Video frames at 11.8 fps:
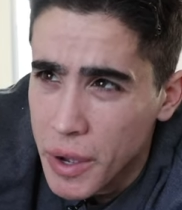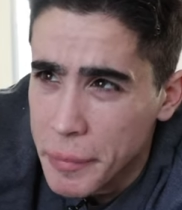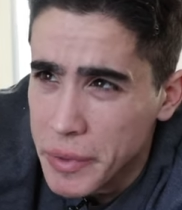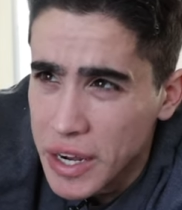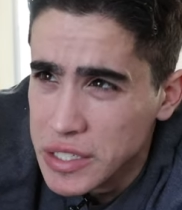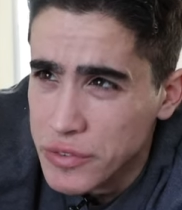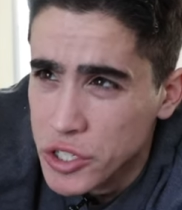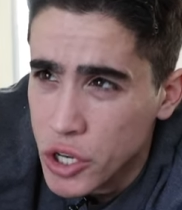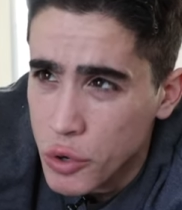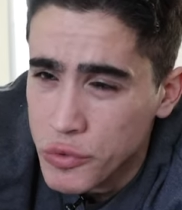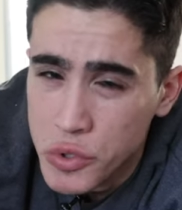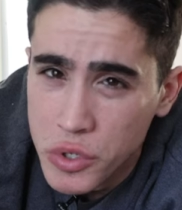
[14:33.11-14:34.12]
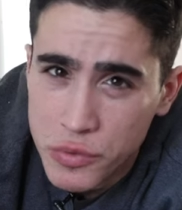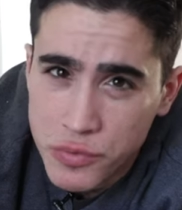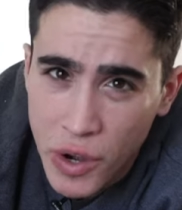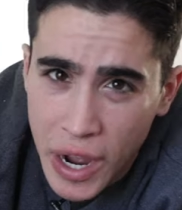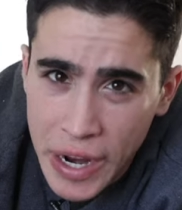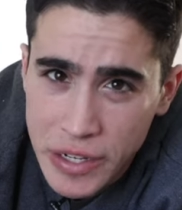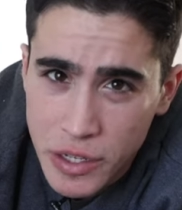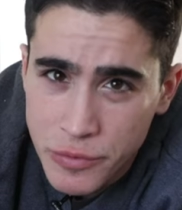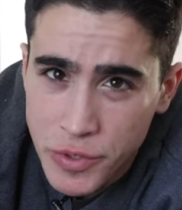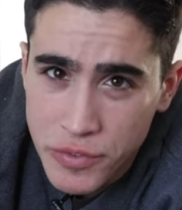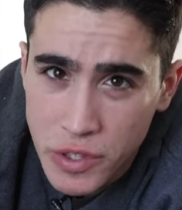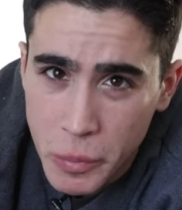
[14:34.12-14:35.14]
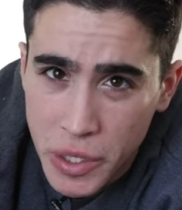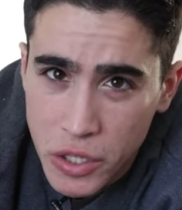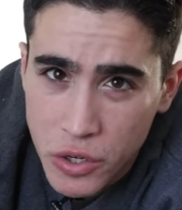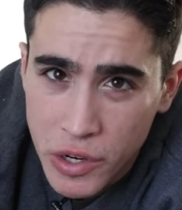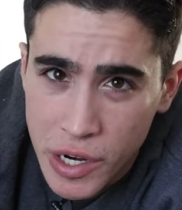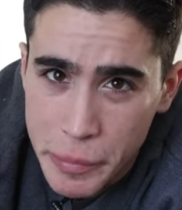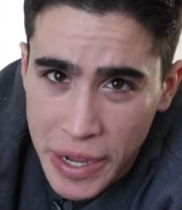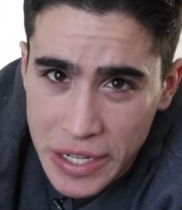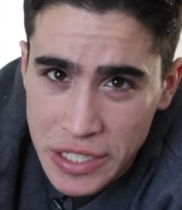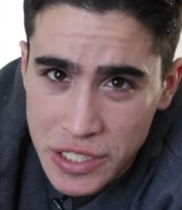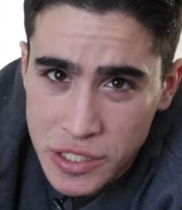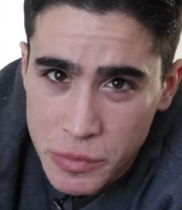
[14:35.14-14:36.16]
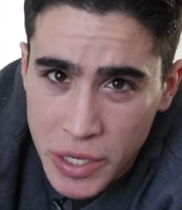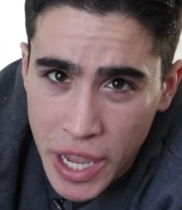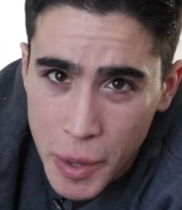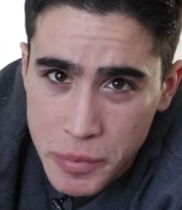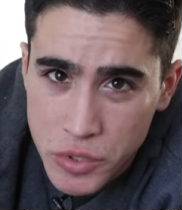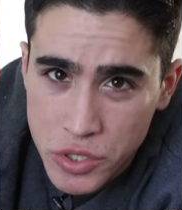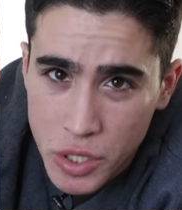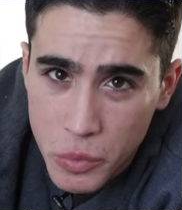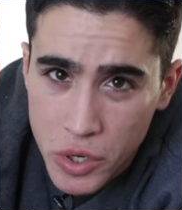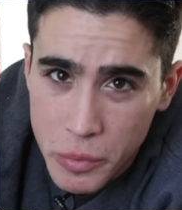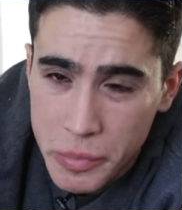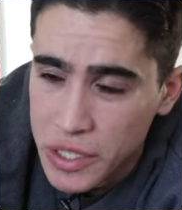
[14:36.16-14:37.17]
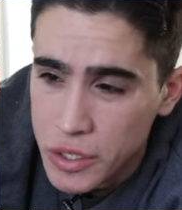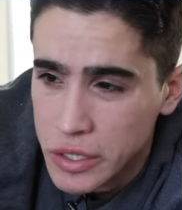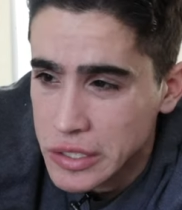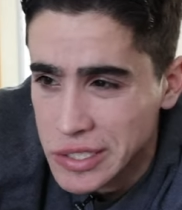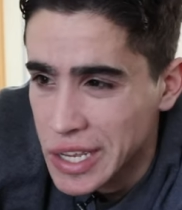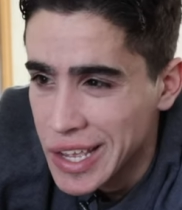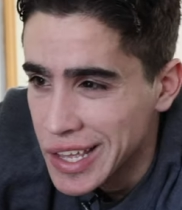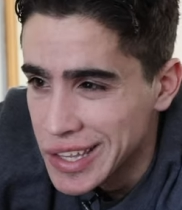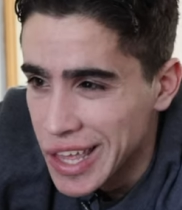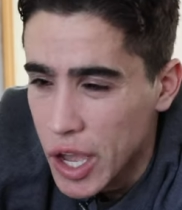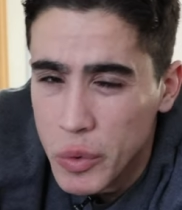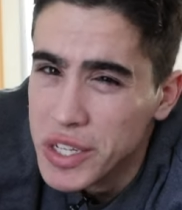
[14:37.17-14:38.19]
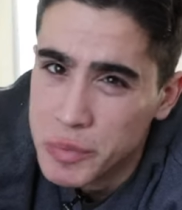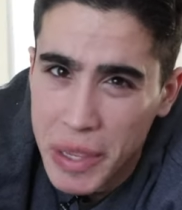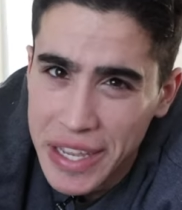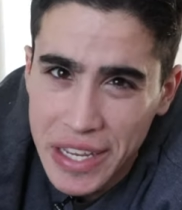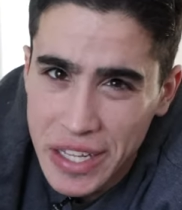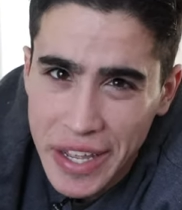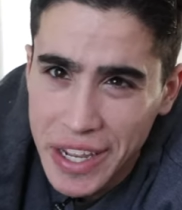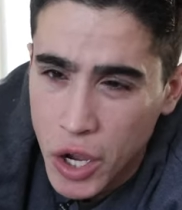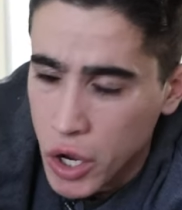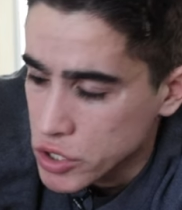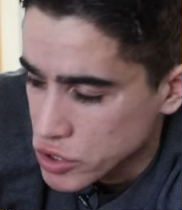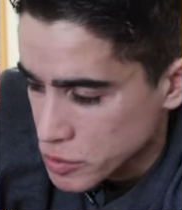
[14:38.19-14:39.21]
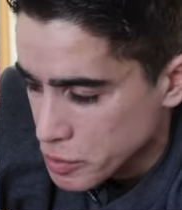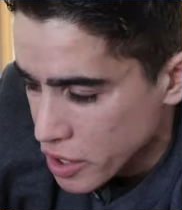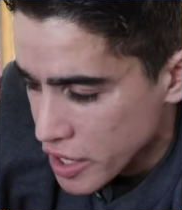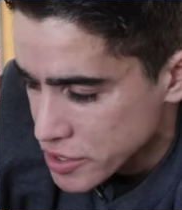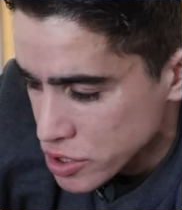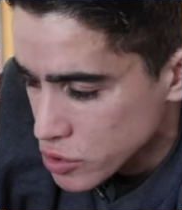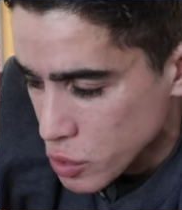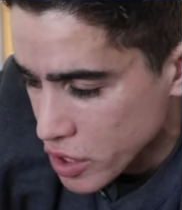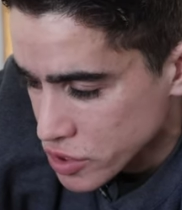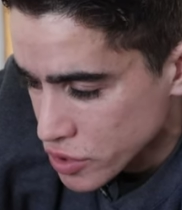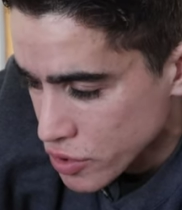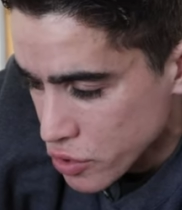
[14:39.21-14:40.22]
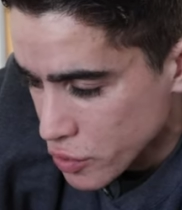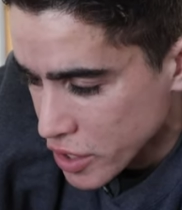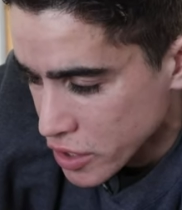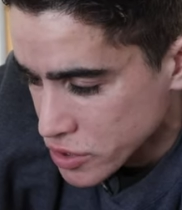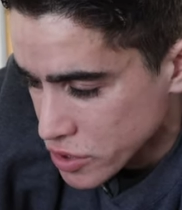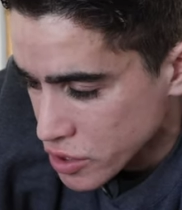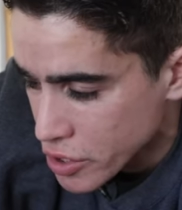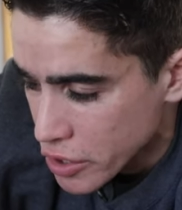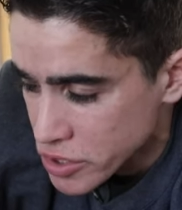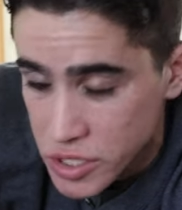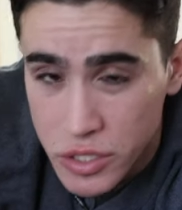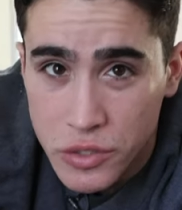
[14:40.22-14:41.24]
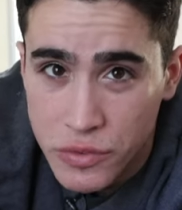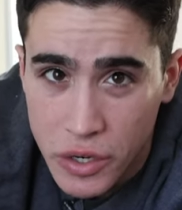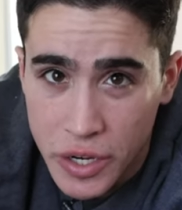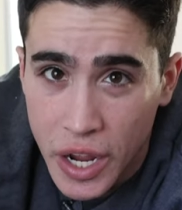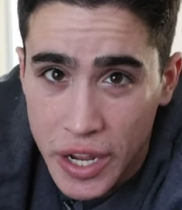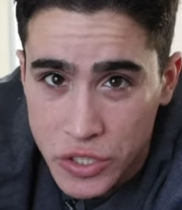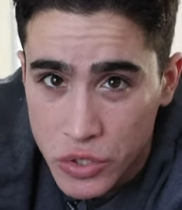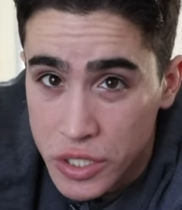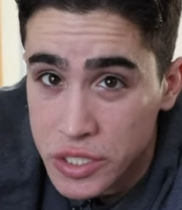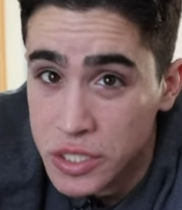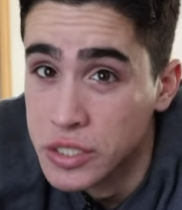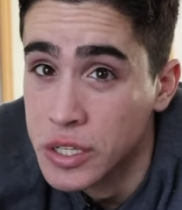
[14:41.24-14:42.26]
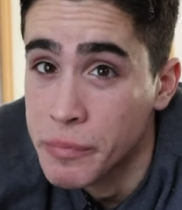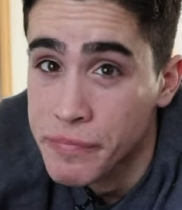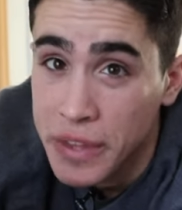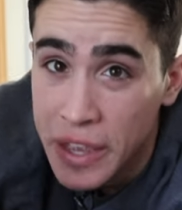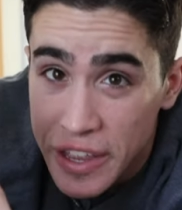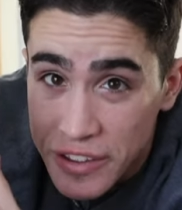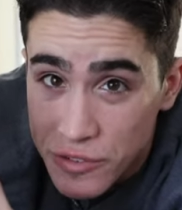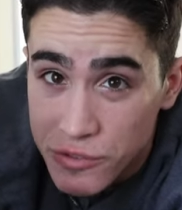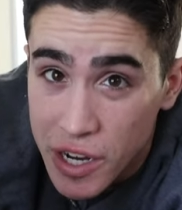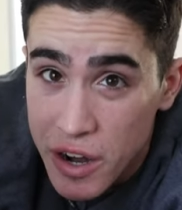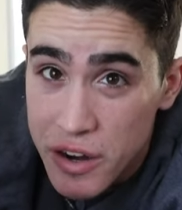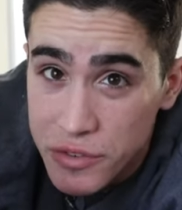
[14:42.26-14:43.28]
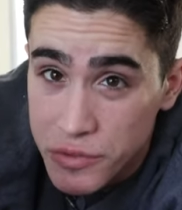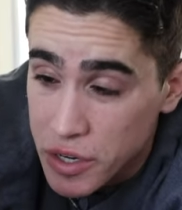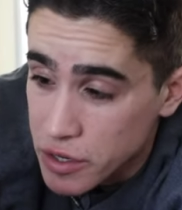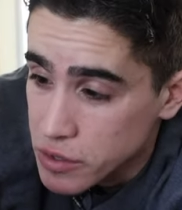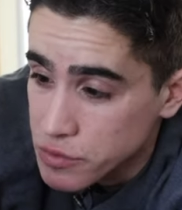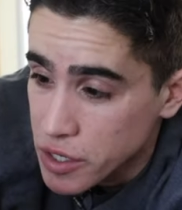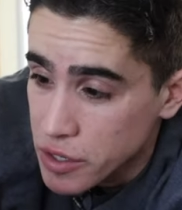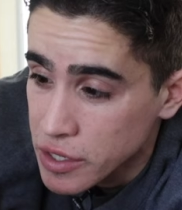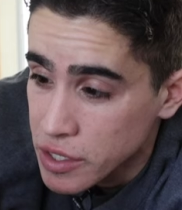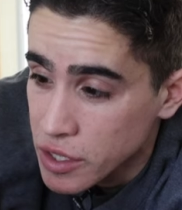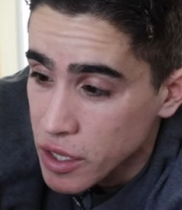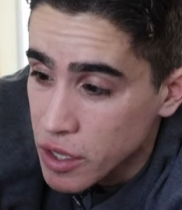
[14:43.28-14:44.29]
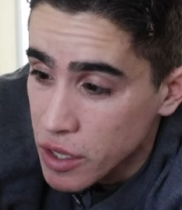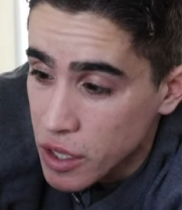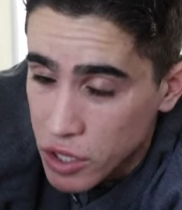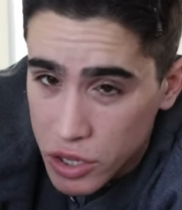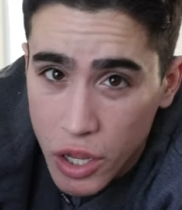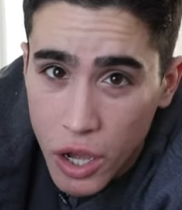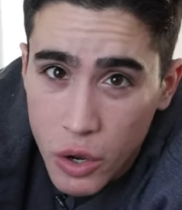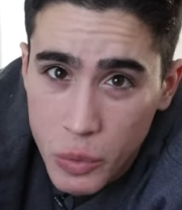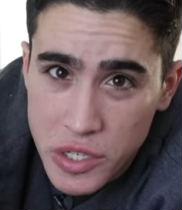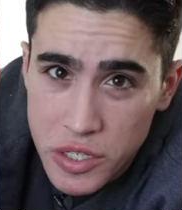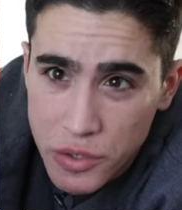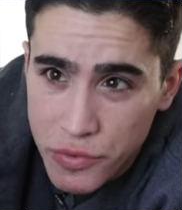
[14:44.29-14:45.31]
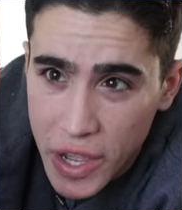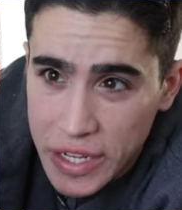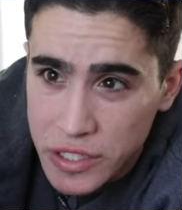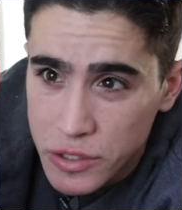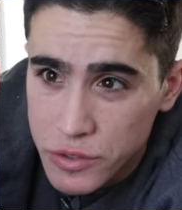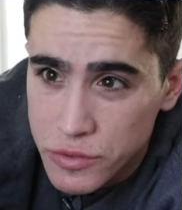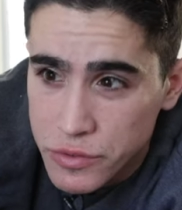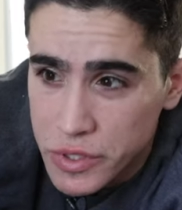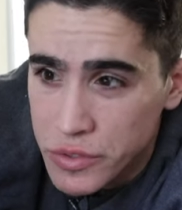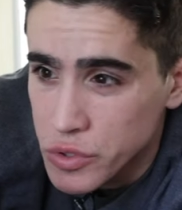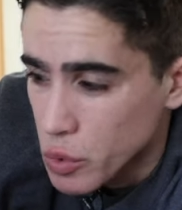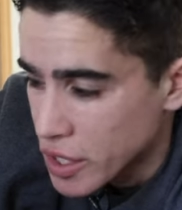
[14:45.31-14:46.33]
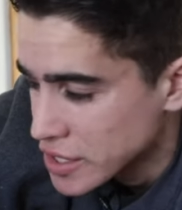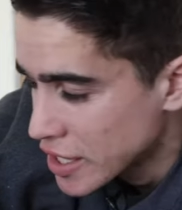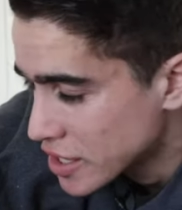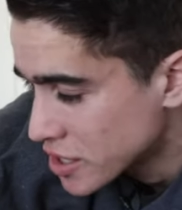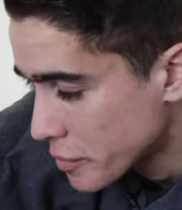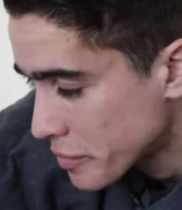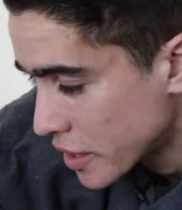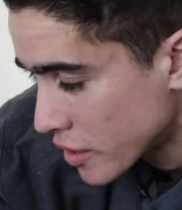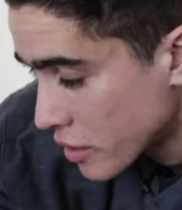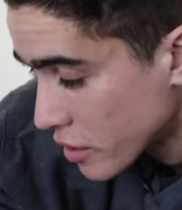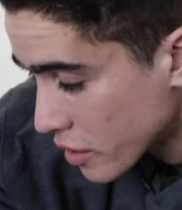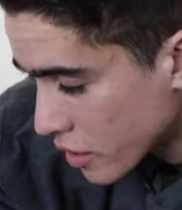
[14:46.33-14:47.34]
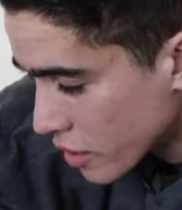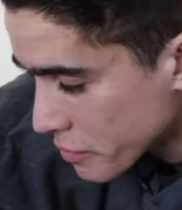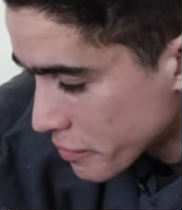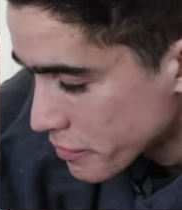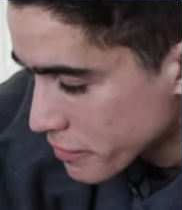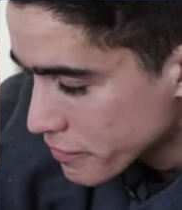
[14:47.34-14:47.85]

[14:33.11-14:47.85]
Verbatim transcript: I'm, I do not even know if you could find a 50 milligram magnesium capsule somewhere because they always make it like 100 plus 200 or 300 the dosages are very high so this is very very very low which is effective if you want to take something um,